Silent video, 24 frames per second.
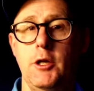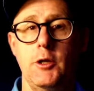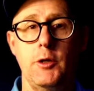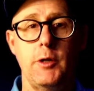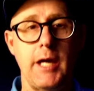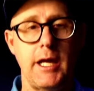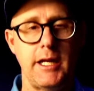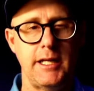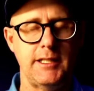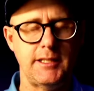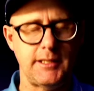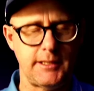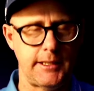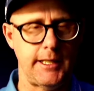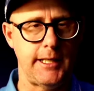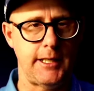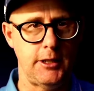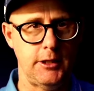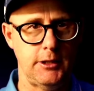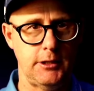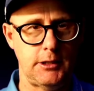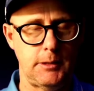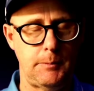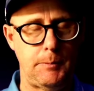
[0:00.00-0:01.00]
You get these
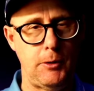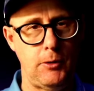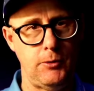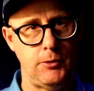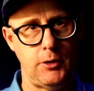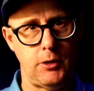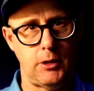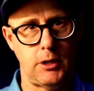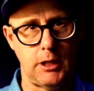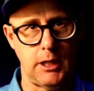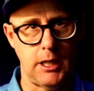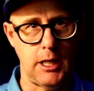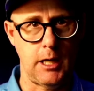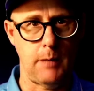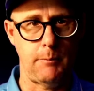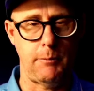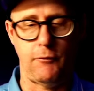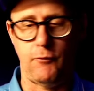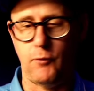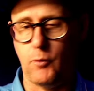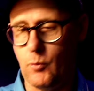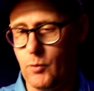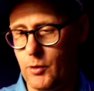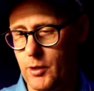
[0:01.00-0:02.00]
stickers to put on your club
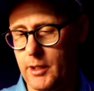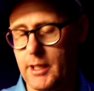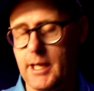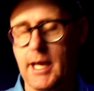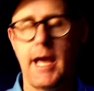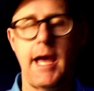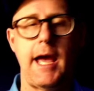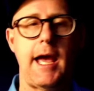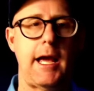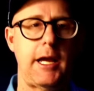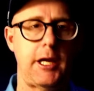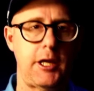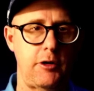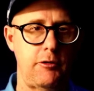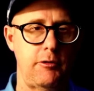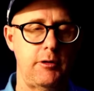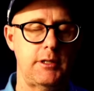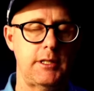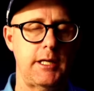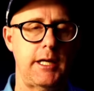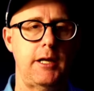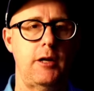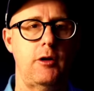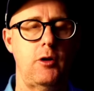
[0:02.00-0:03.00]
if you want to get accurate
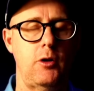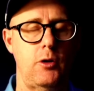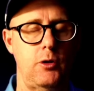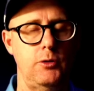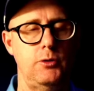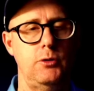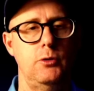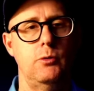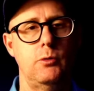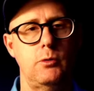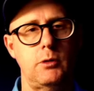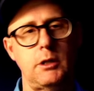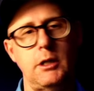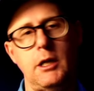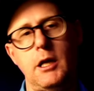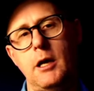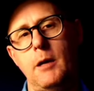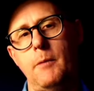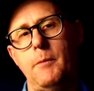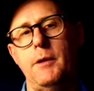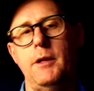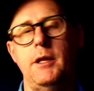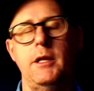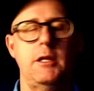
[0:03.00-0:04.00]
data on your
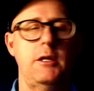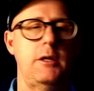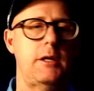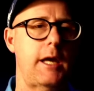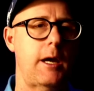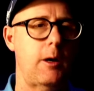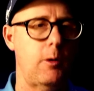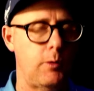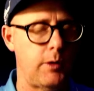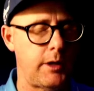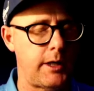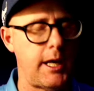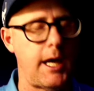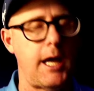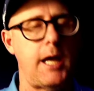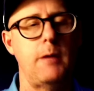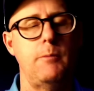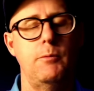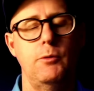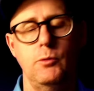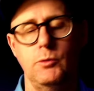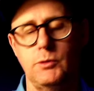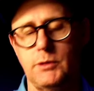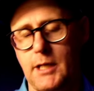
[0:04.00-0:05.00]
club, and then you get all the
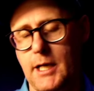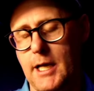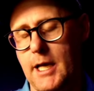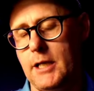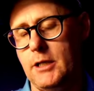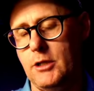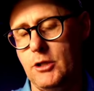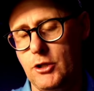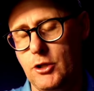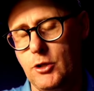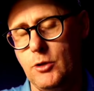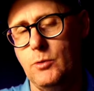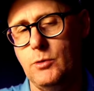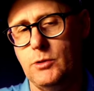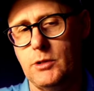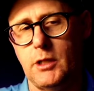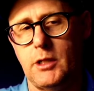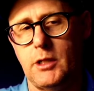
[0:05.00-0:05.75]
cables and user